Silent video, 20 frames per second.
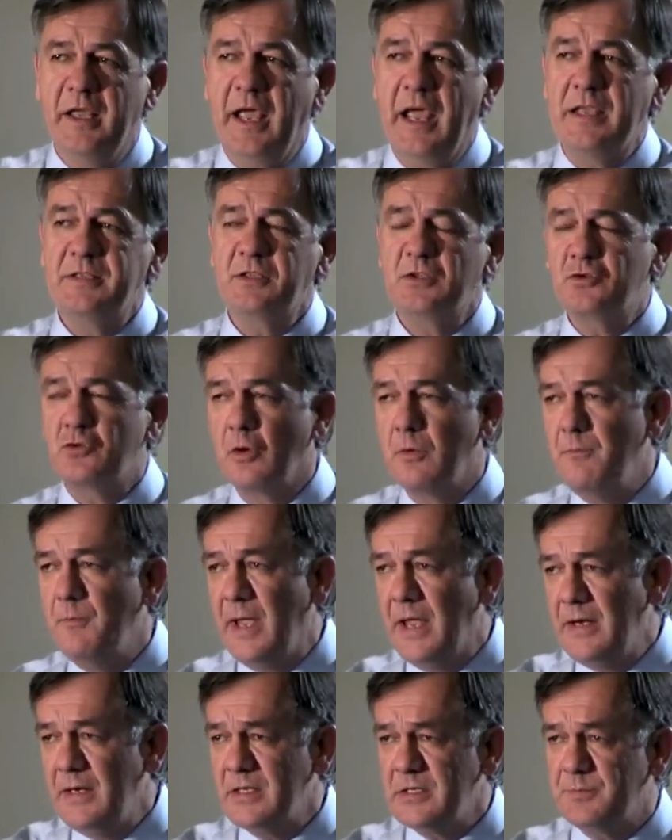has a
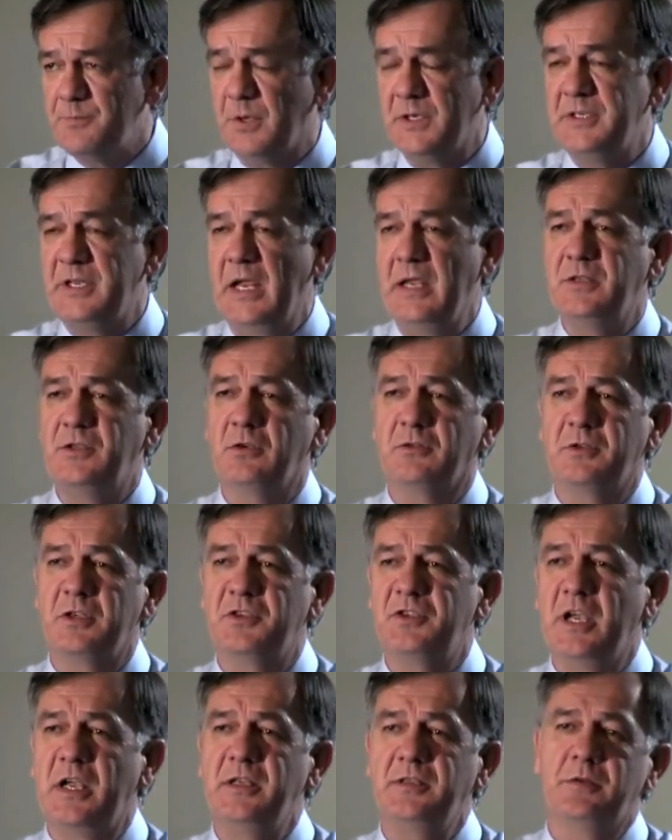tremendous potential to
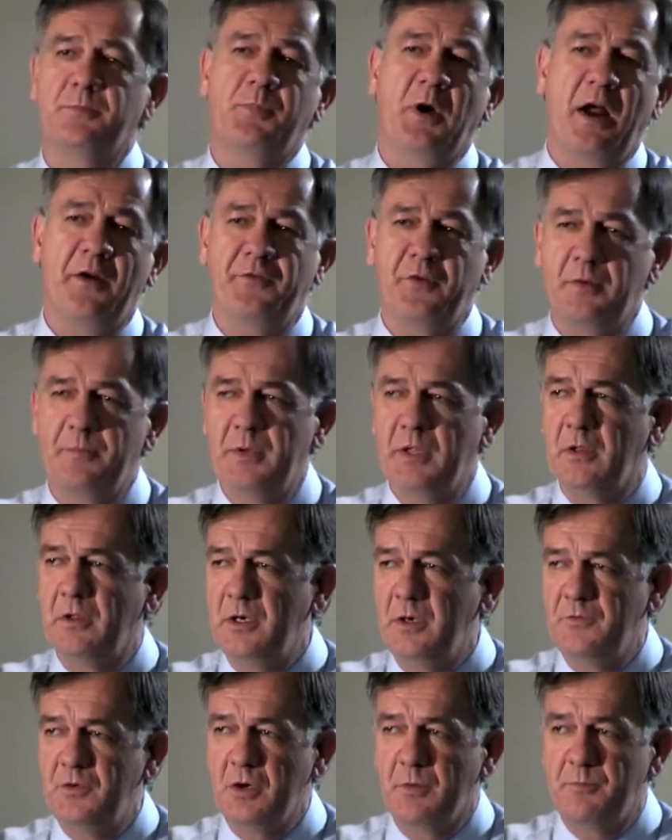change the
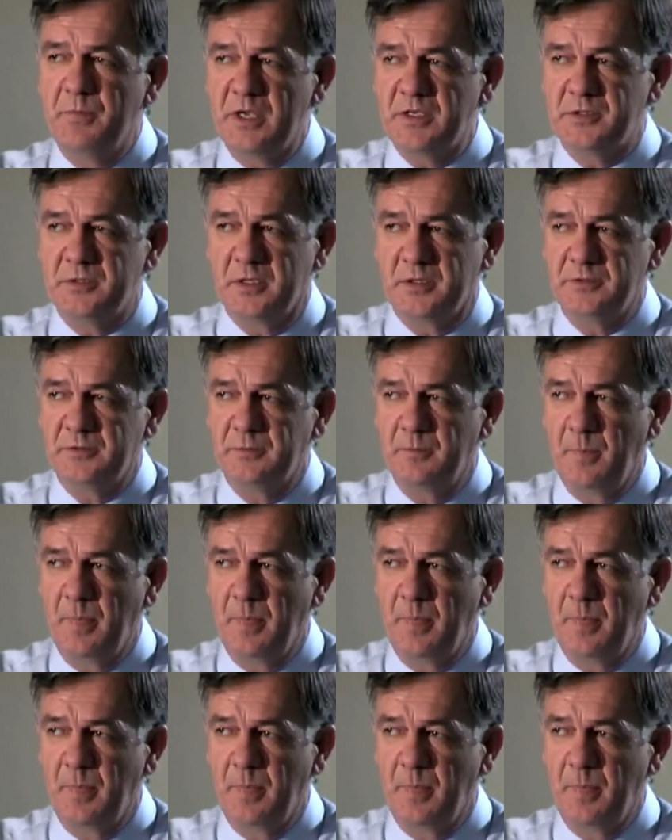profitability of your business.